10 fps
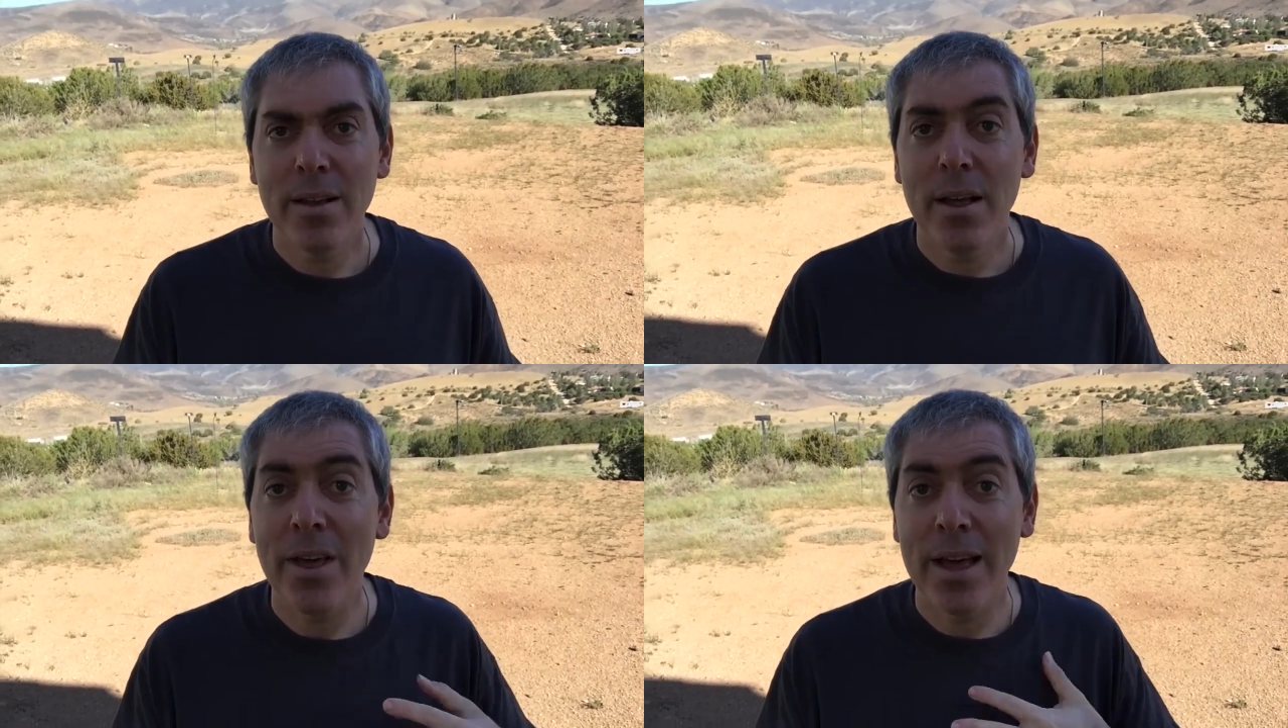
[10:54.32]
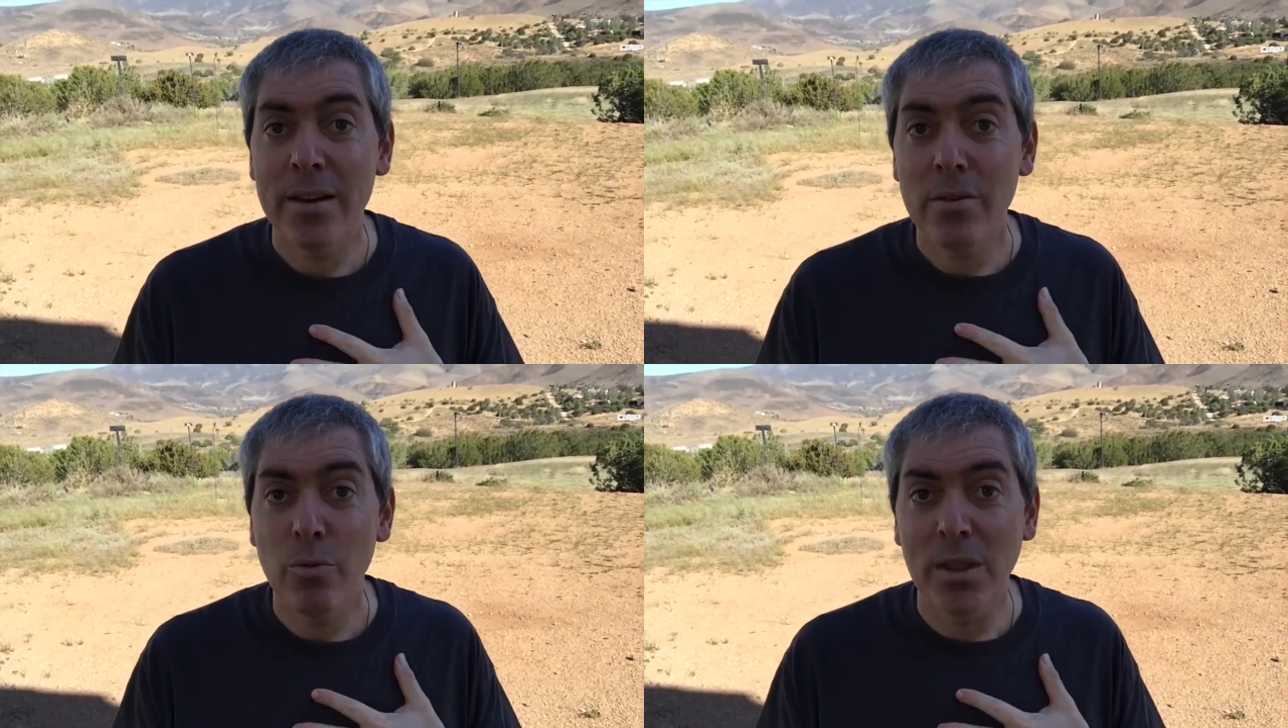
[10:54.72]

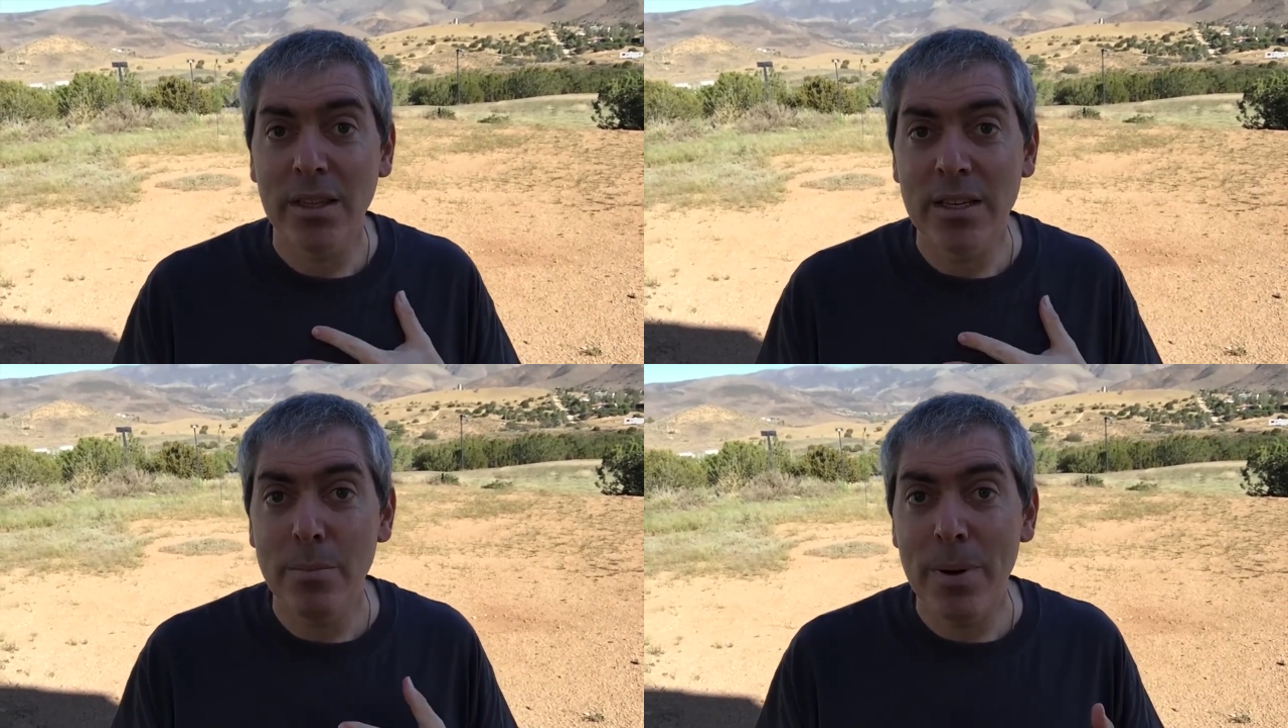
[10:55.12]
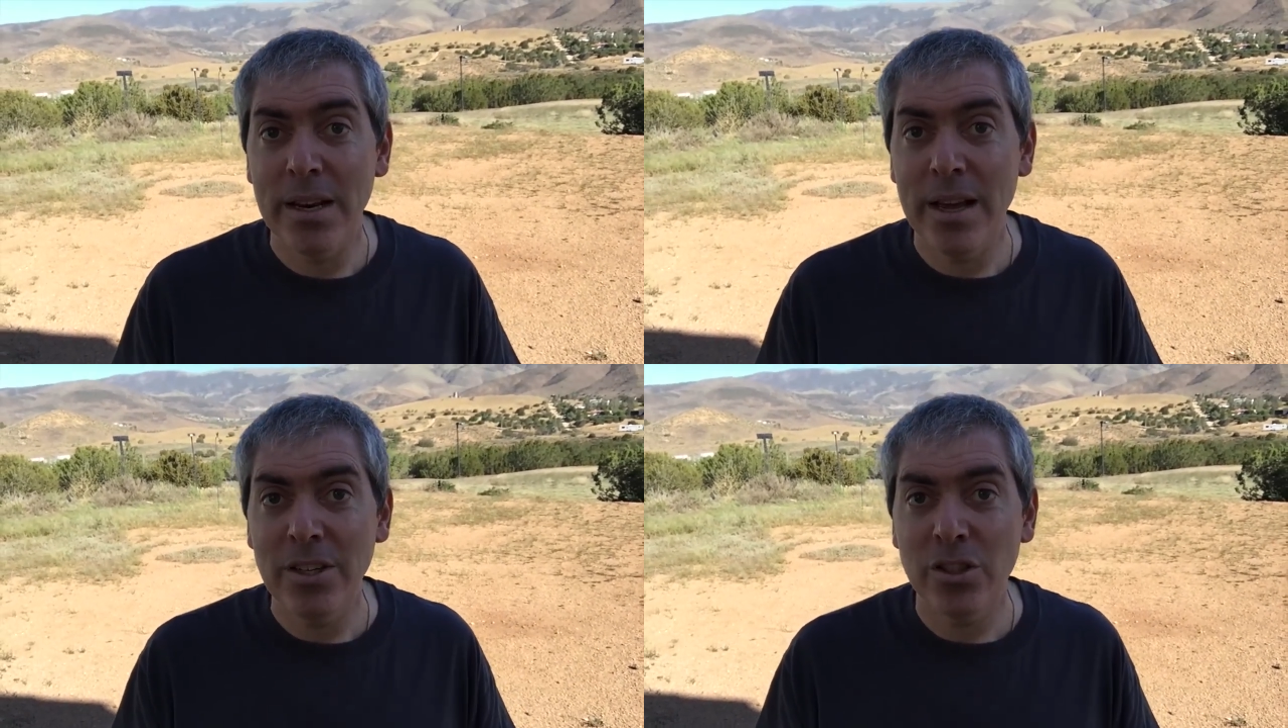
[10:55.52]
Then what the
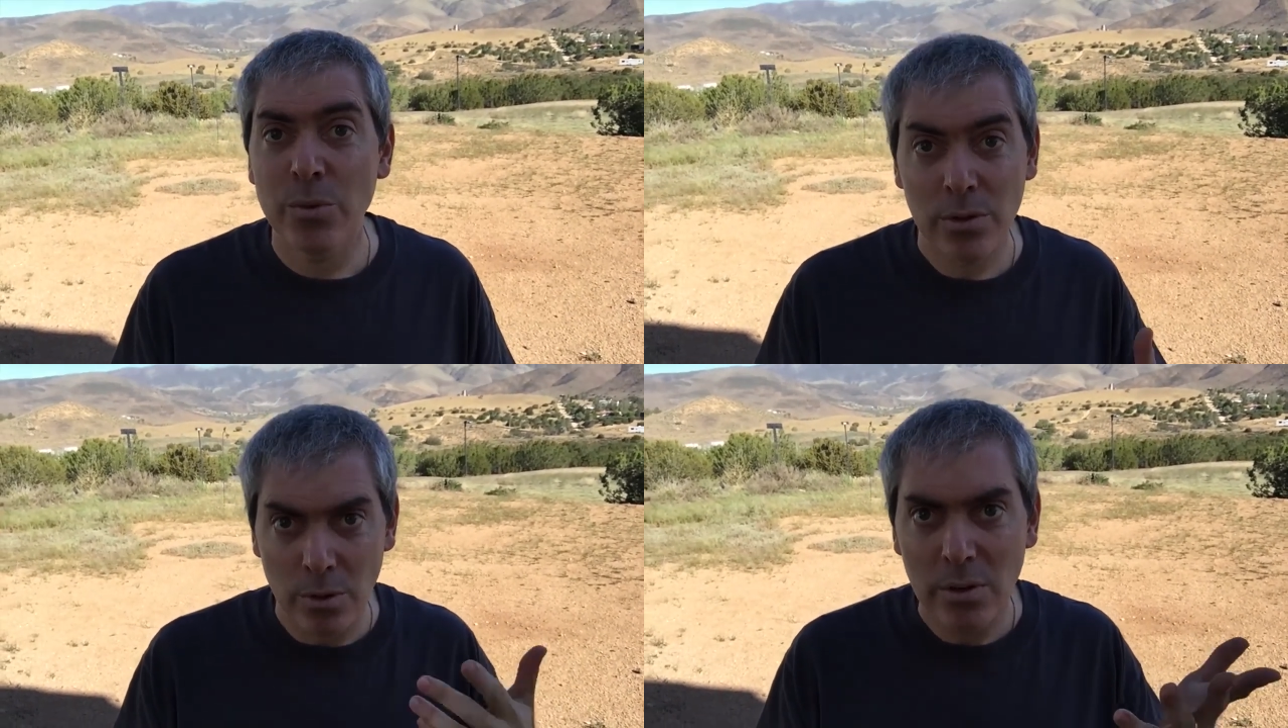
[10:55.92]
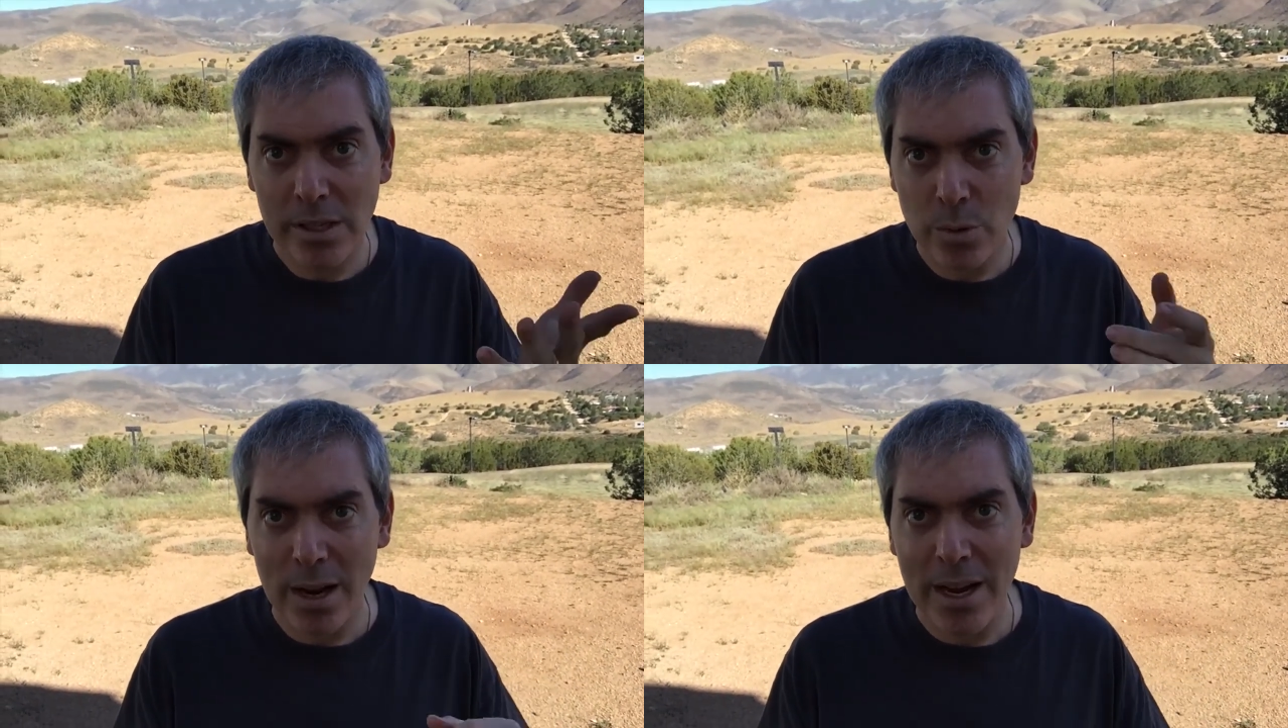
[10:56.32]
independent agents will do, at
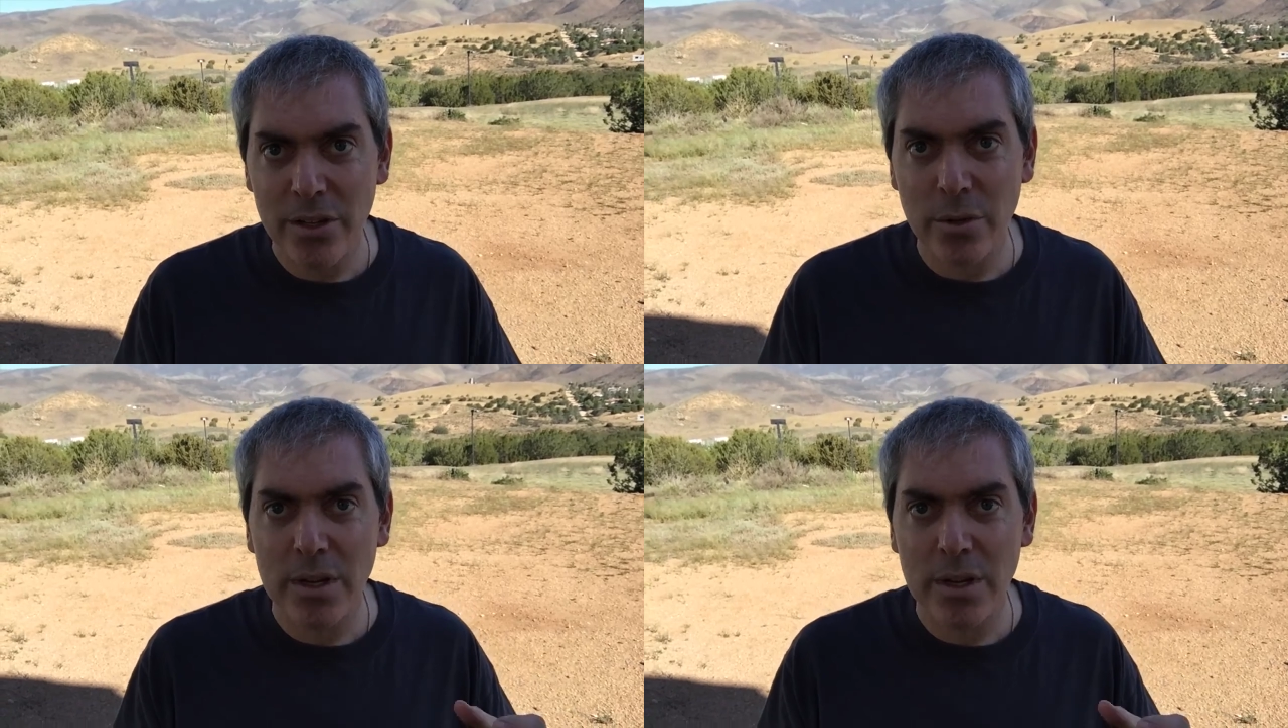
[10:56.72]
least what I do,